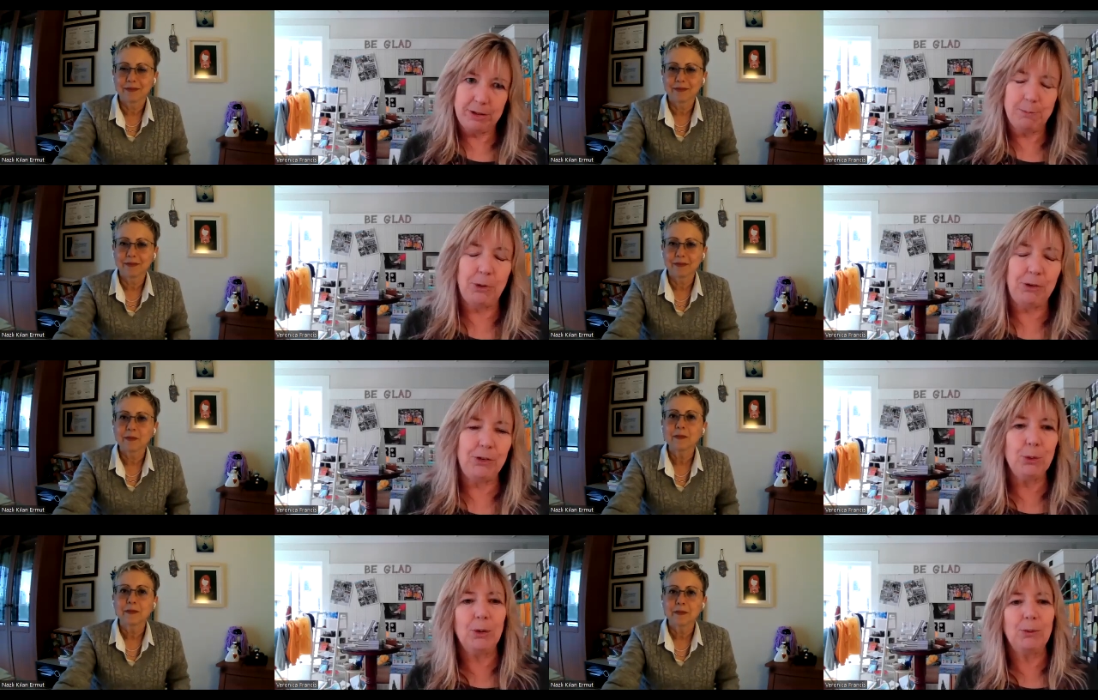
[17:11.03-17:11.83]
Speaker 1: the books
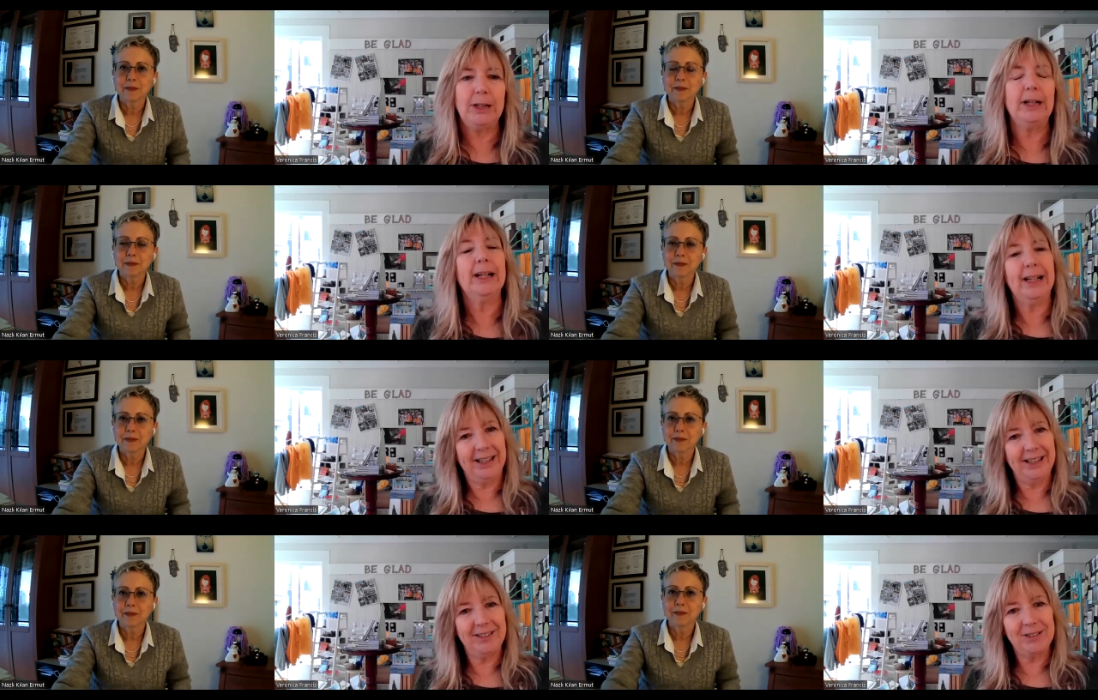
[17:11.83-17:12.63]
you were reading
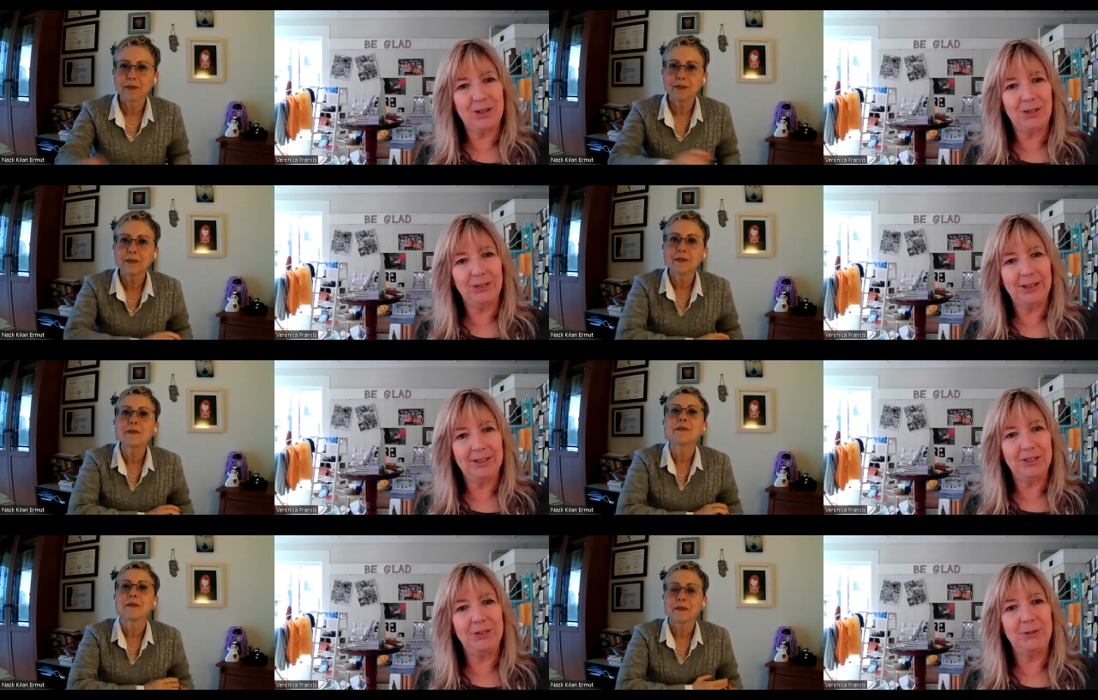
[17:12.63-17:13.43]
it is called
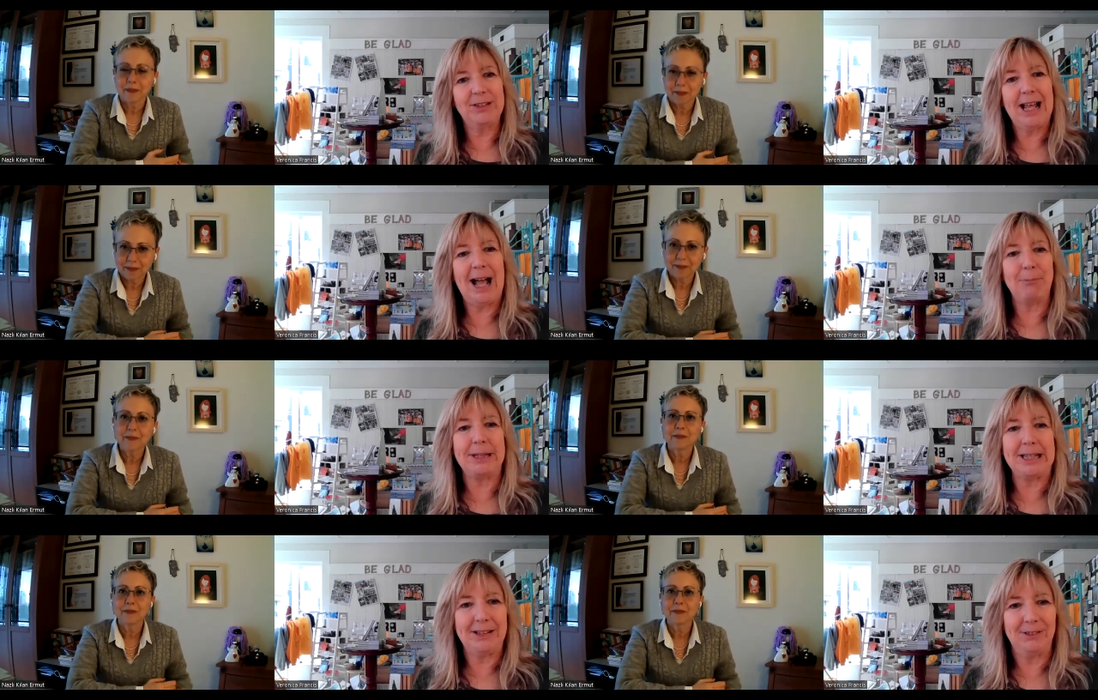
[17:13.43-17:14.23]
she was
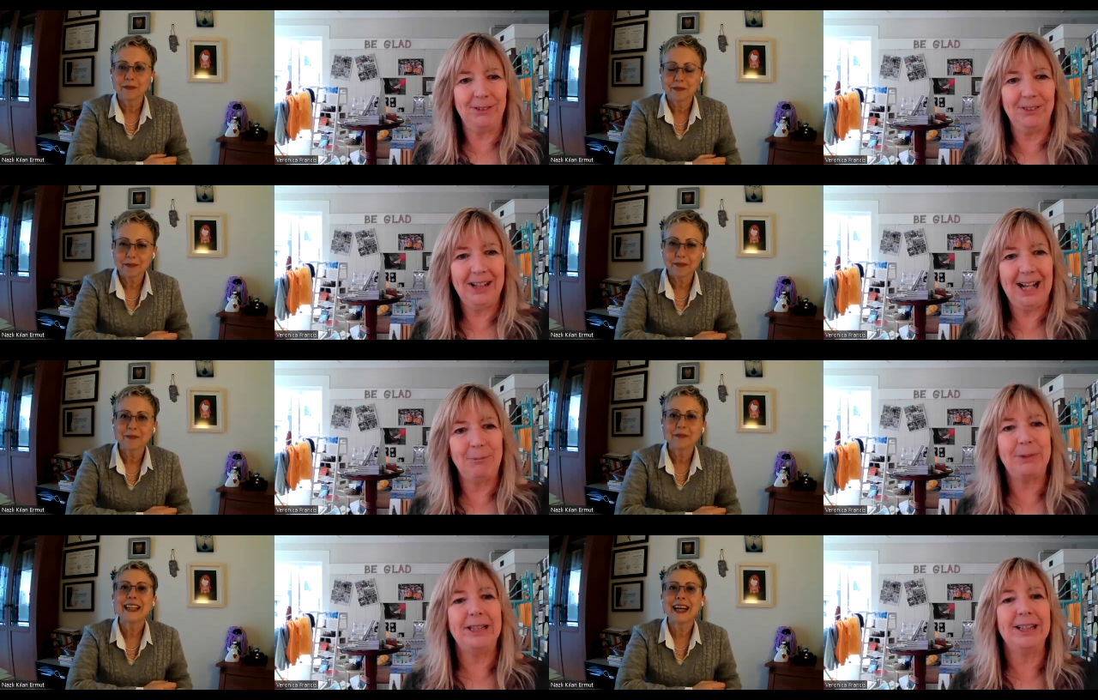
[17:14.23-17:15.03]
happy or
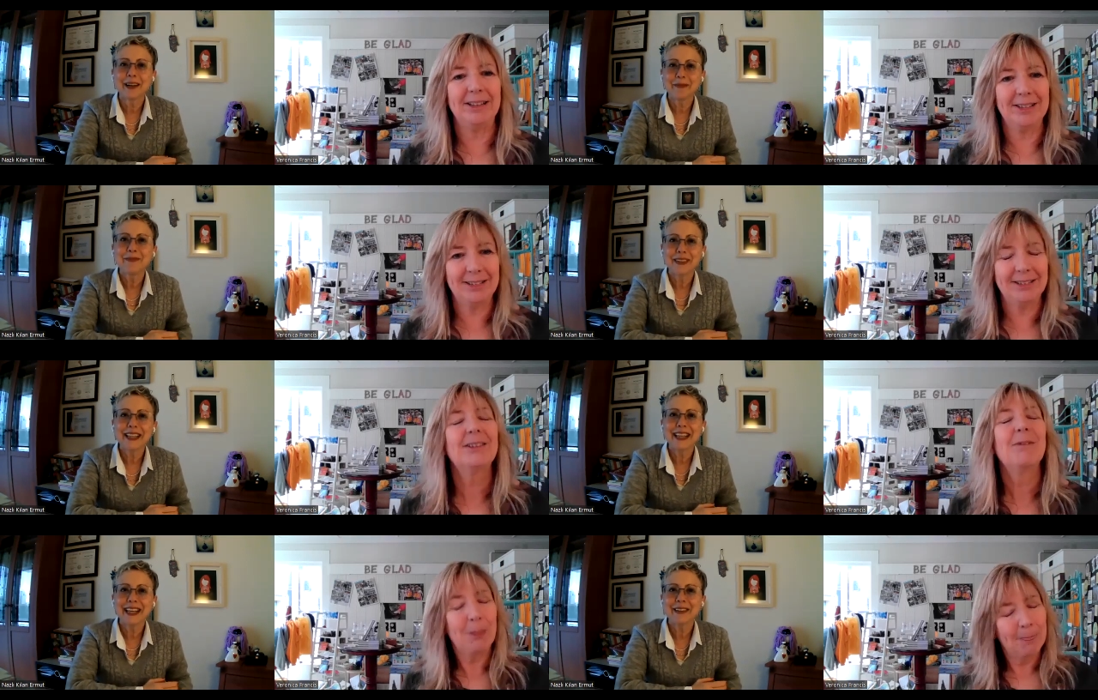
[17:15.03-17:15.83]
happy yeah
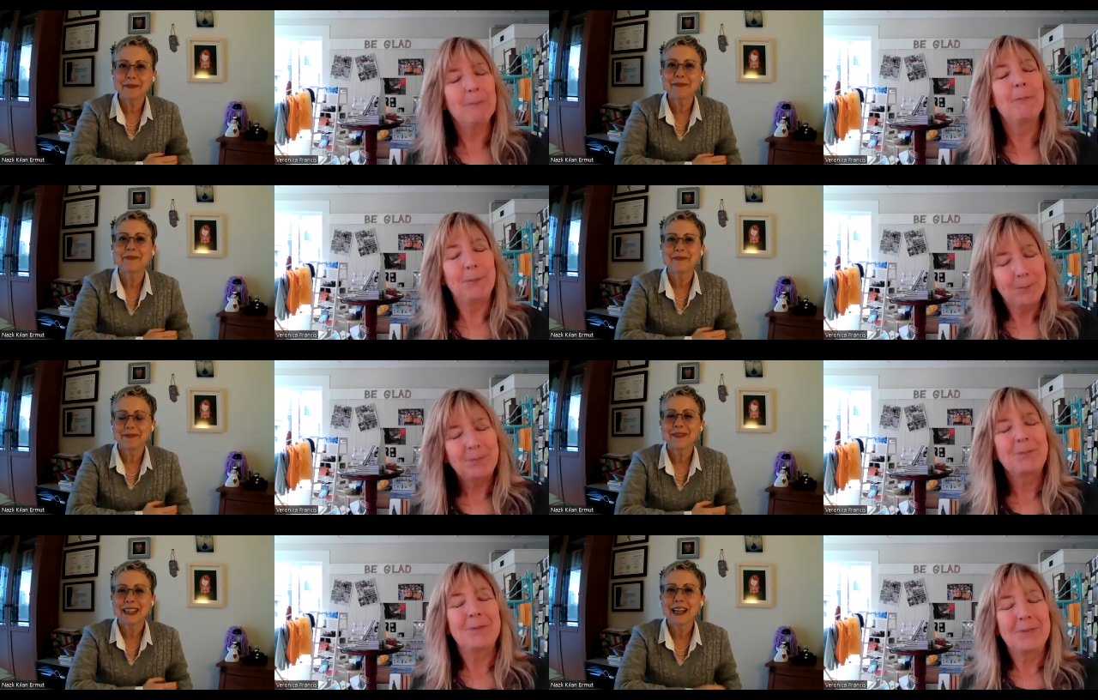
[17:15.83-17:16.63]
Speaker 2: yeah
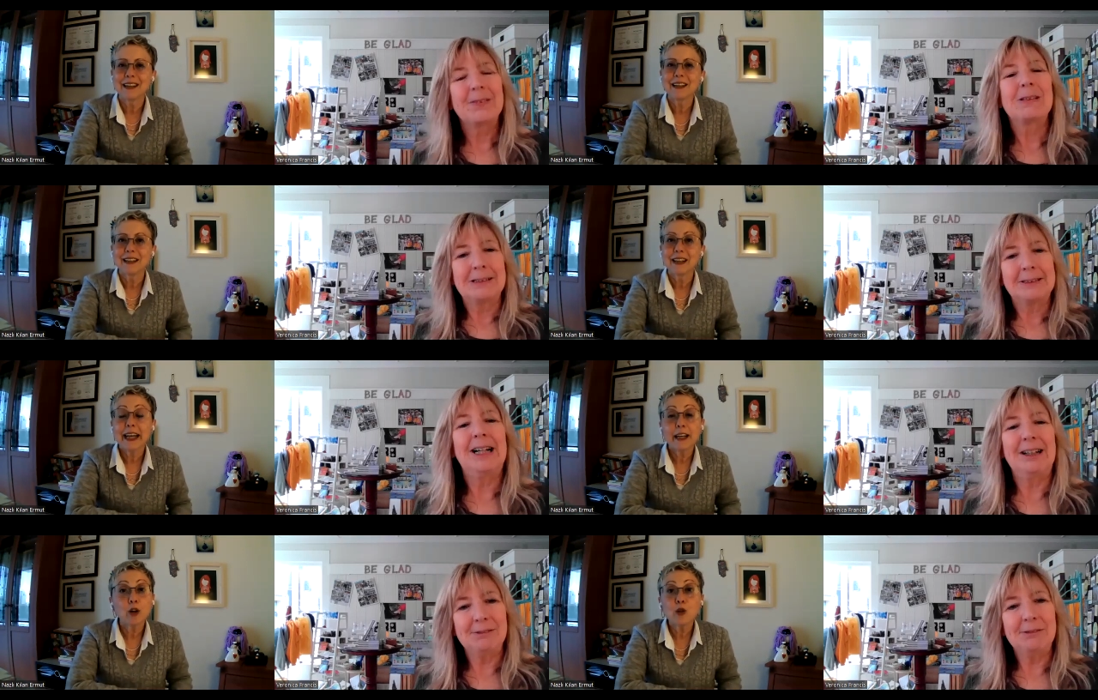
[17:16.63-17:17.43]

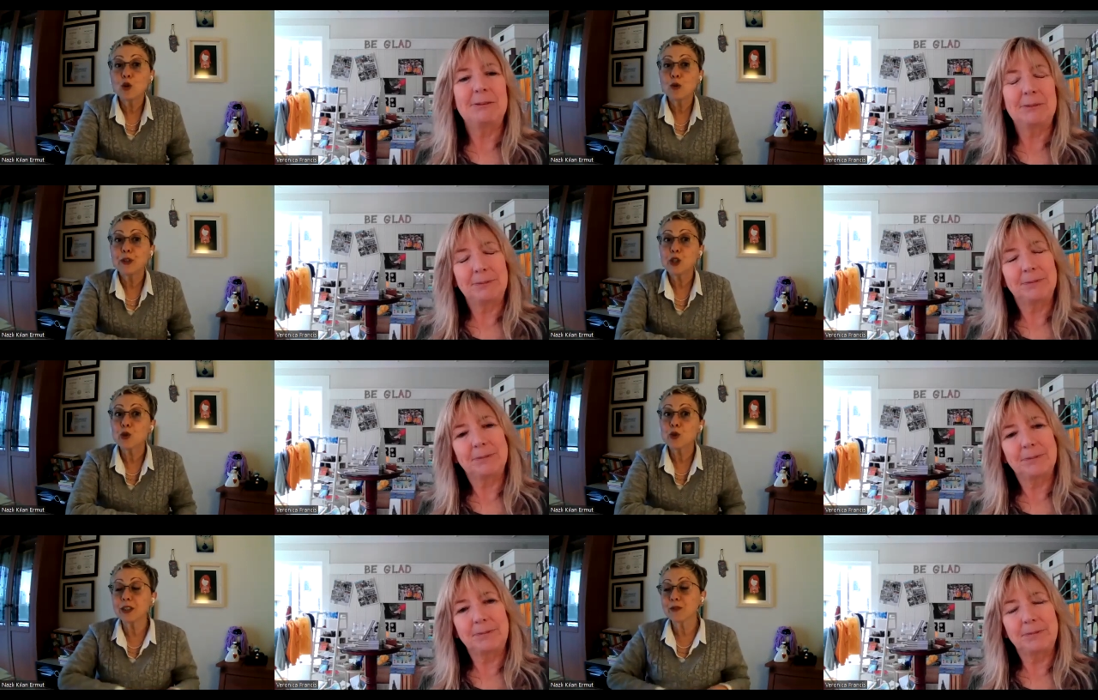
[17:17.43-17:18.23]
and also we
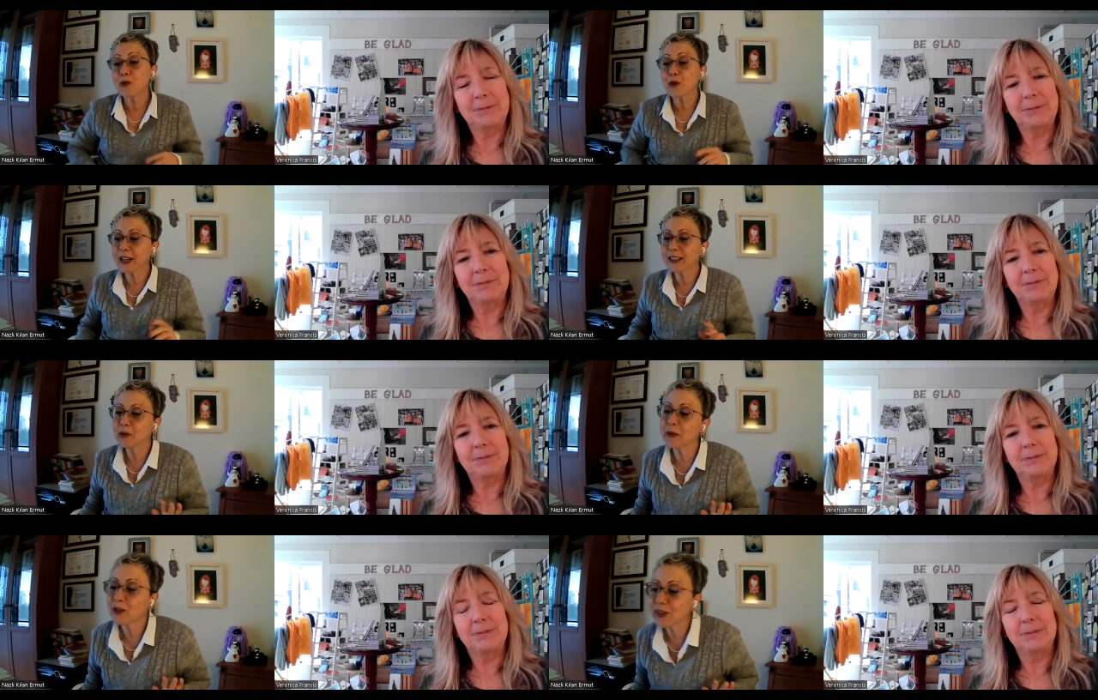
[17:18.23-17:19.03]
shouldn't forget
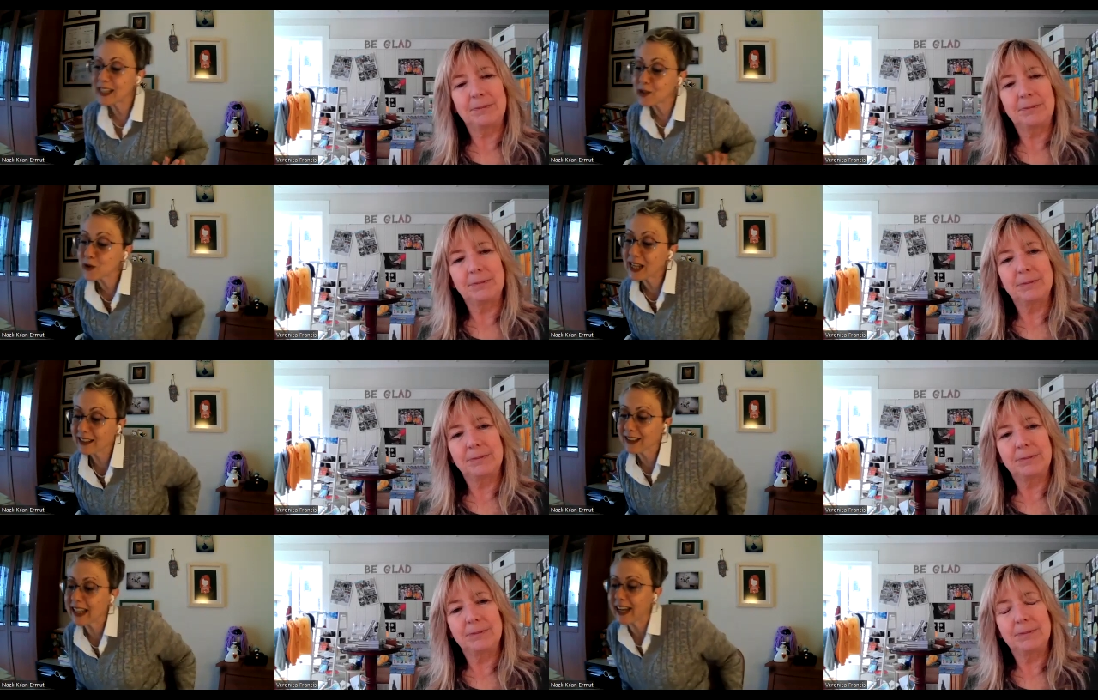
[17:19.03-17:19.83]
about as you
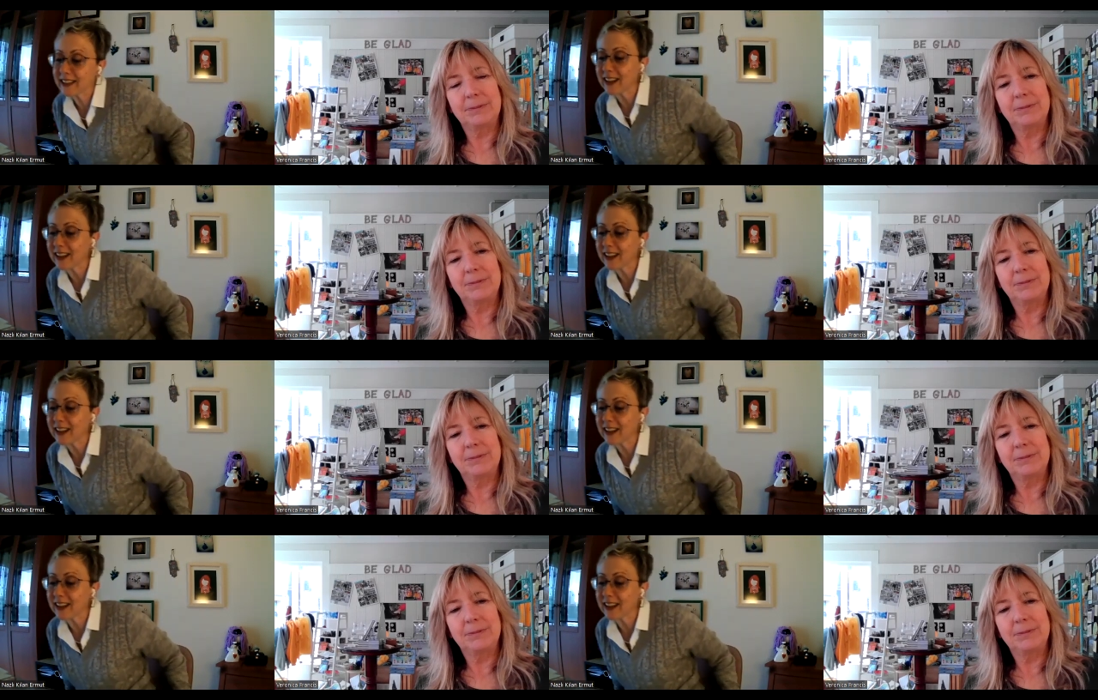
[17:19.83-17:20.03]
said glad